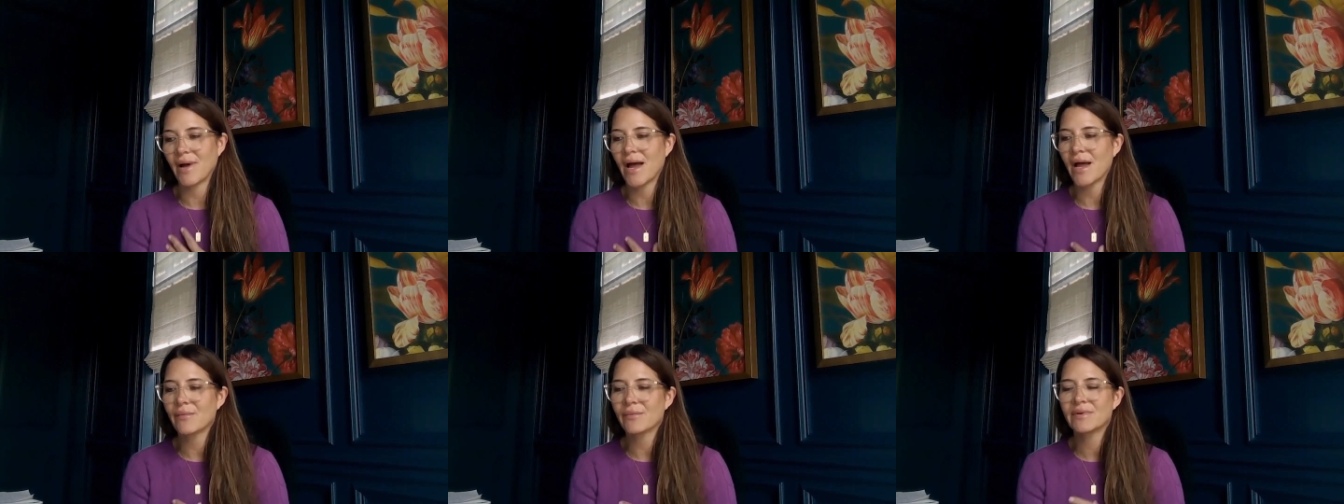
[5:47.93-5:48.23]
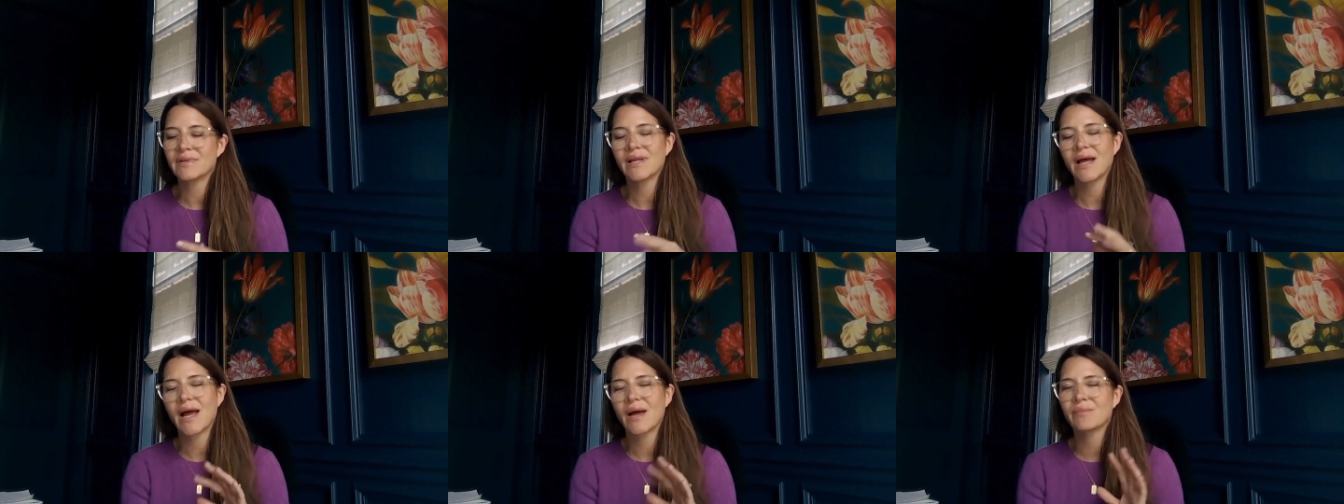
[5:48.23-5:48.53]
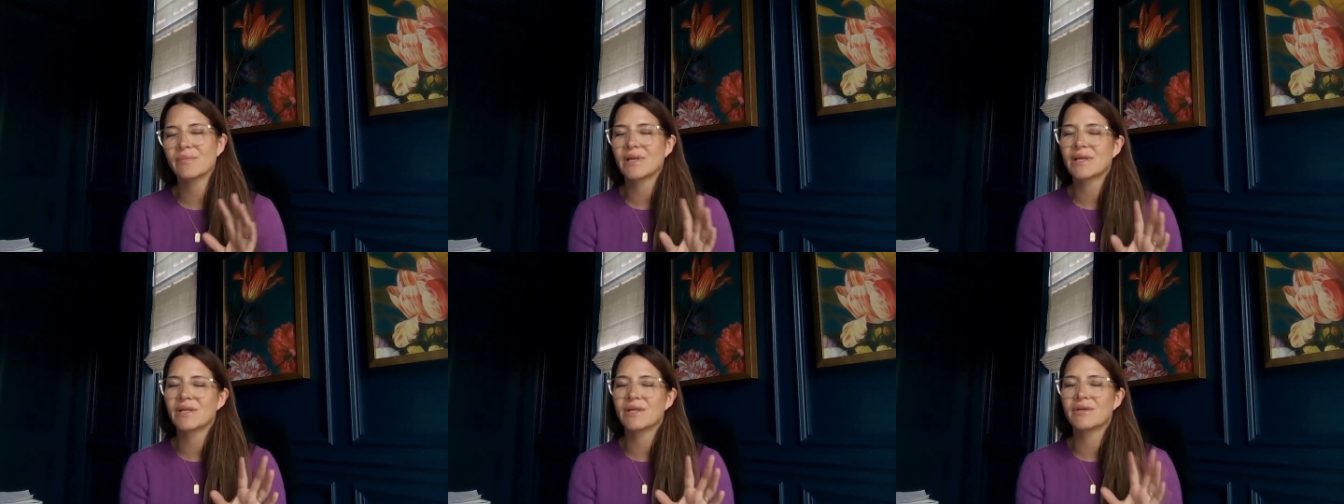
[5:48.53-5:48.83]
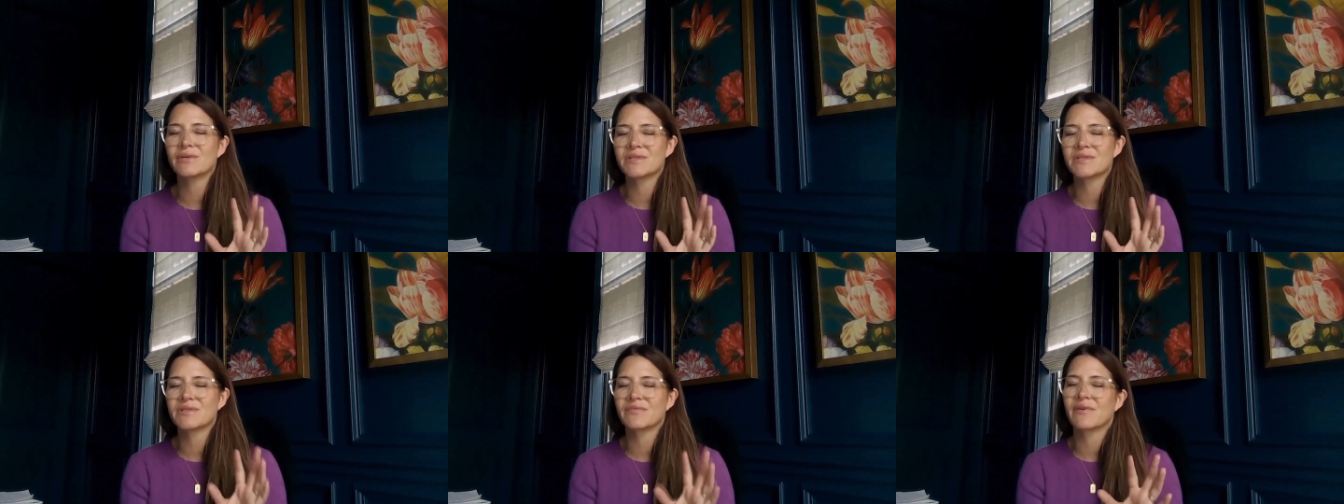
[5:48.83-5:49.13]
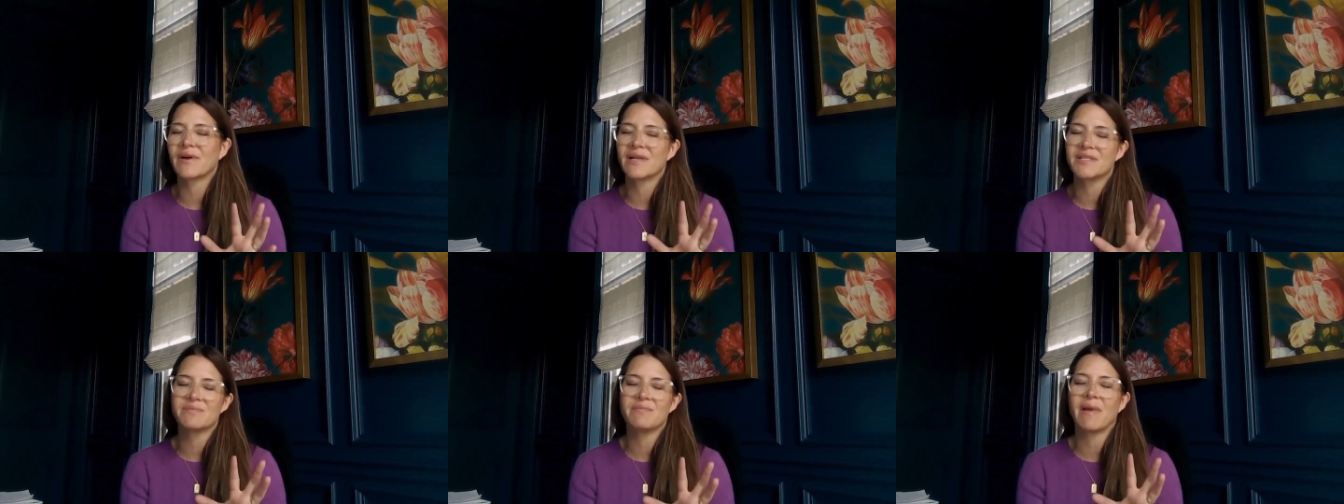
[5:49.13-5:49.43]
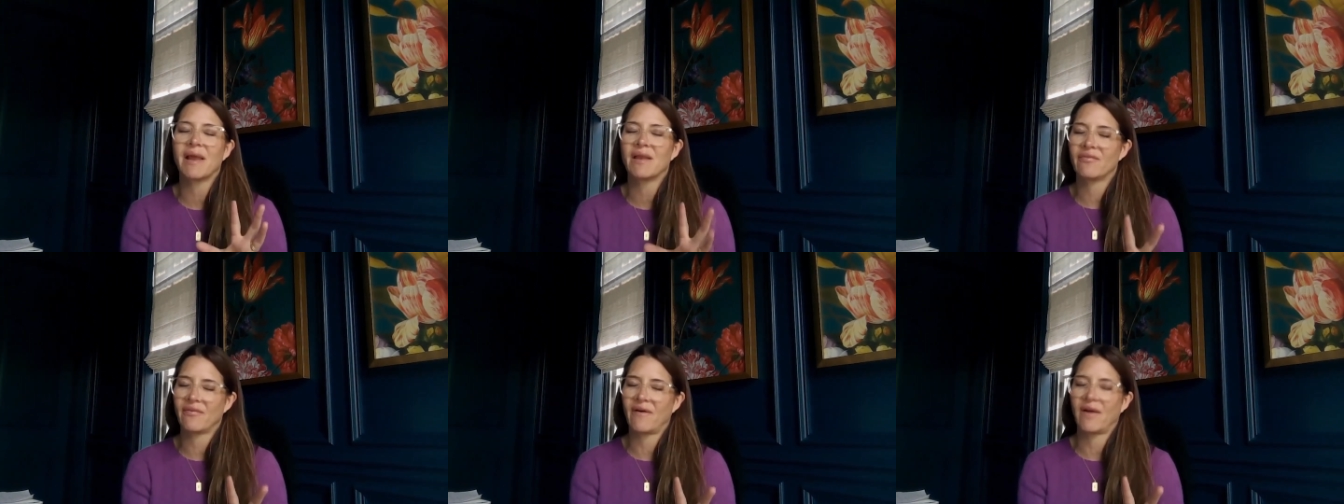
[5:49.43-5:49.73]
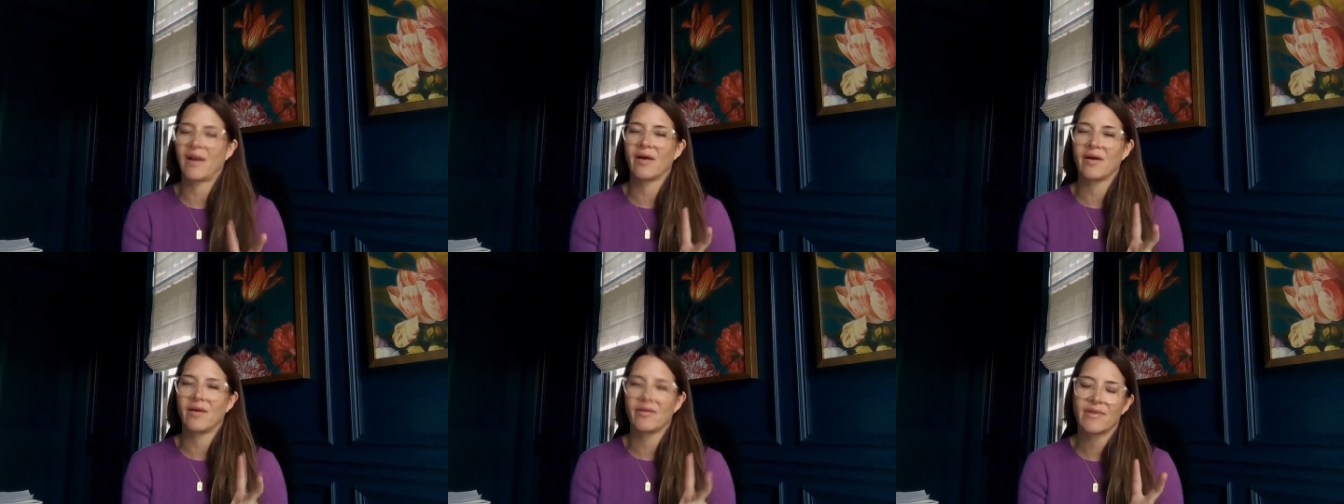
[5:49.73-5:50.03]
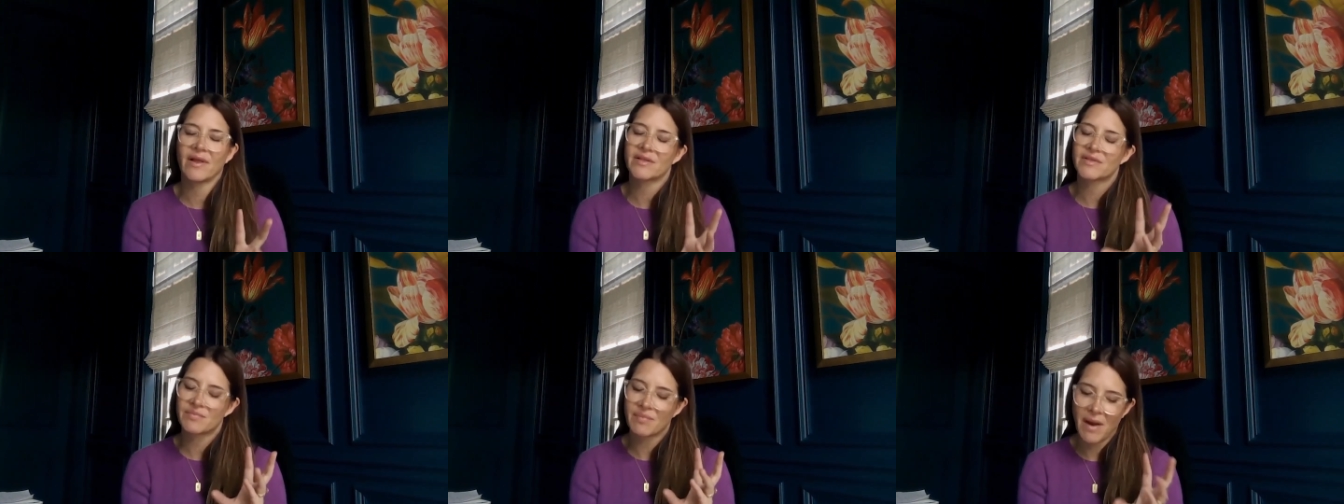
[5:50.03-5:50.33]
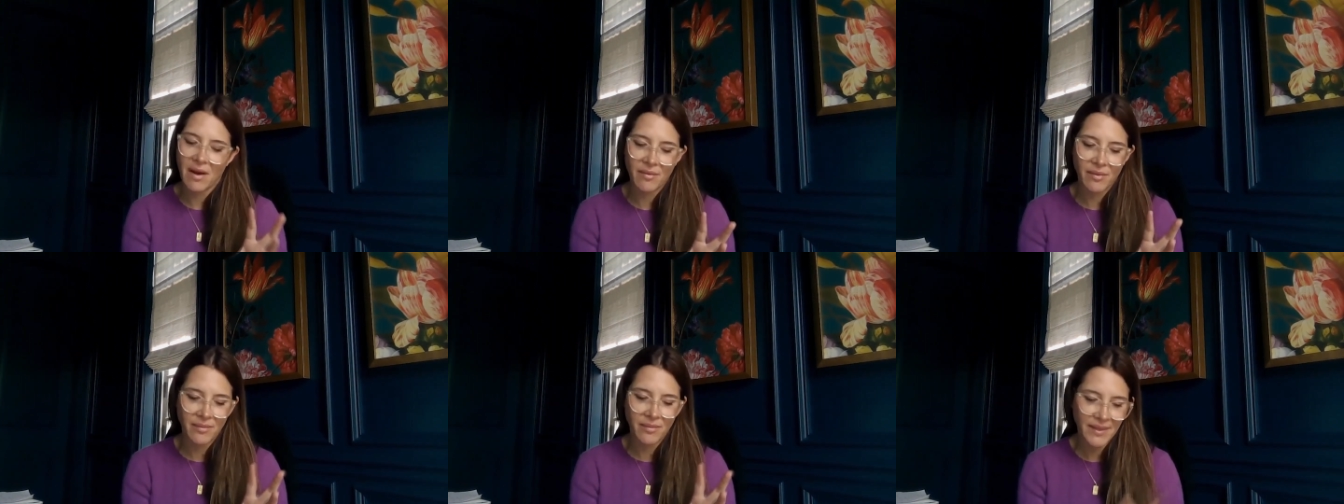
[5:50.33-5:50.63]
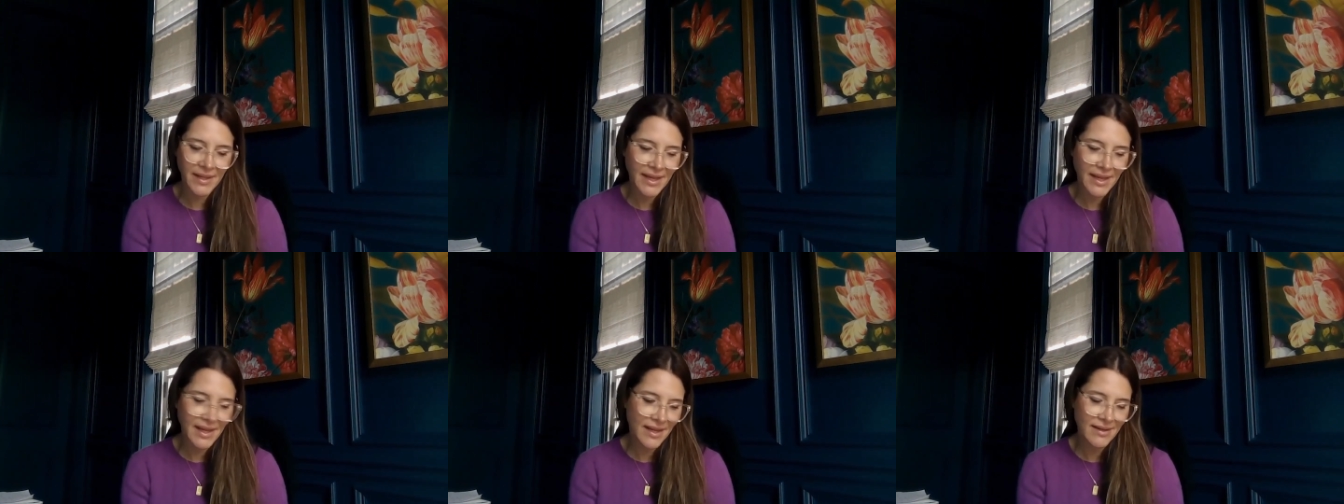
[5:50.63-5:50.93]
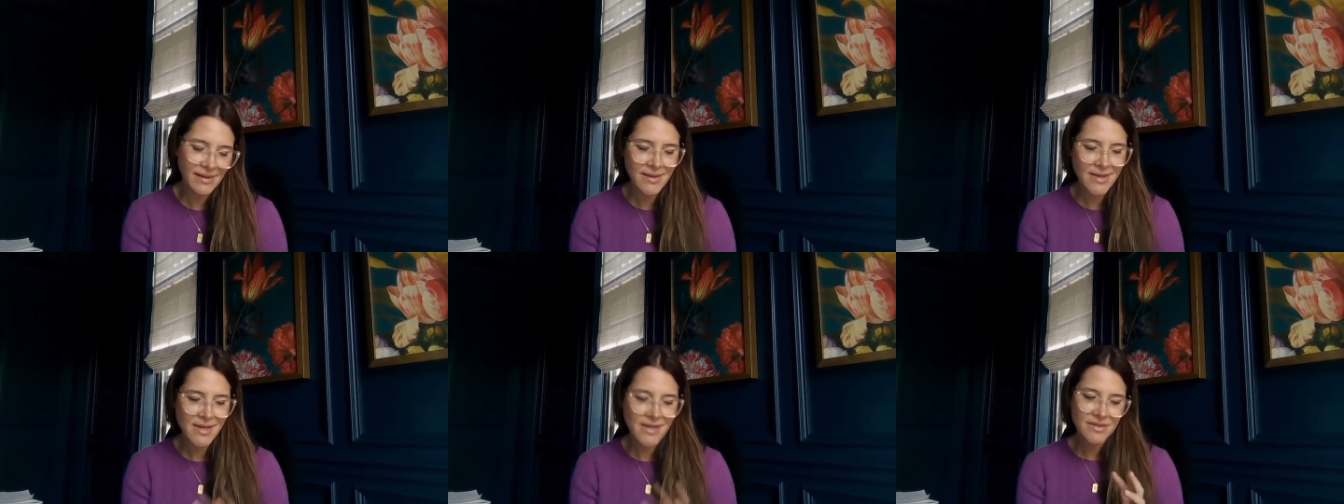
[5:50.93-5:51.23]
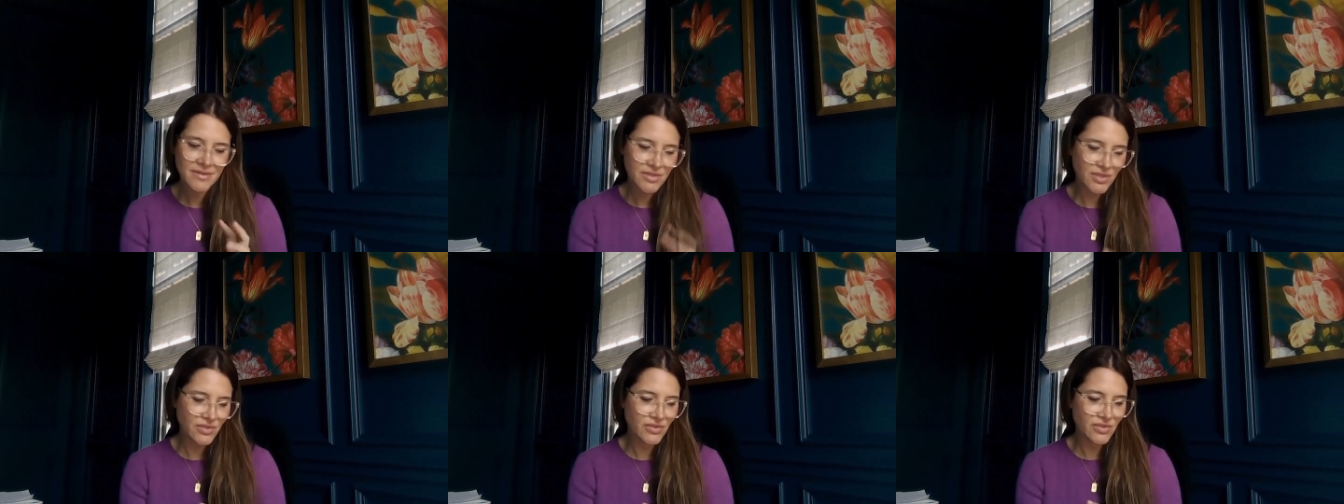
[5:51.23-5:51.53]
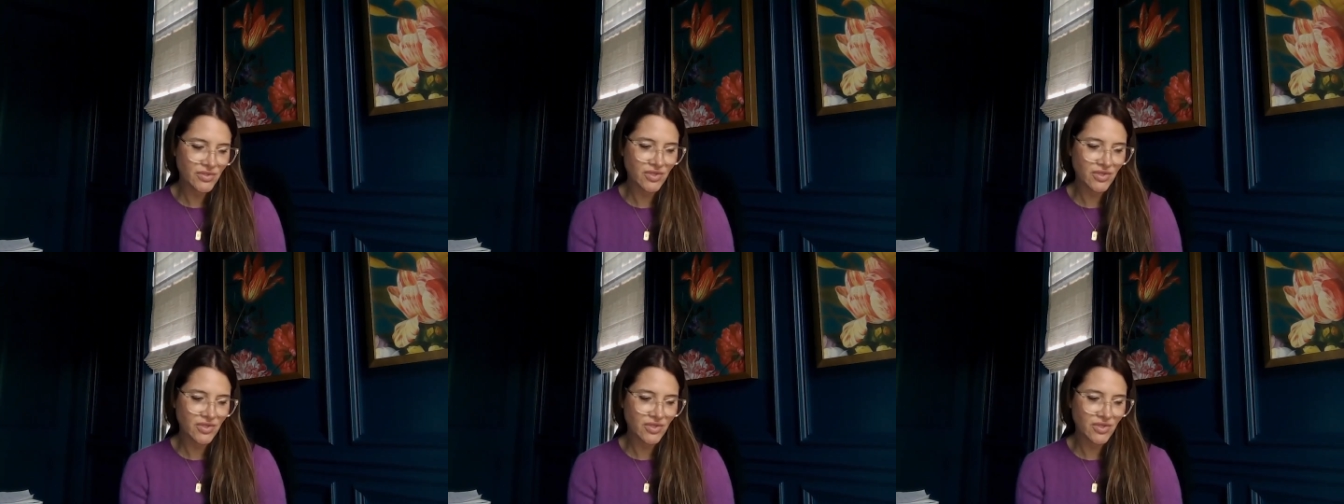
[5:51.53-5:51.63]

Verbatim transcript: I would, I'm going to use the phrase made fun of. That's probably too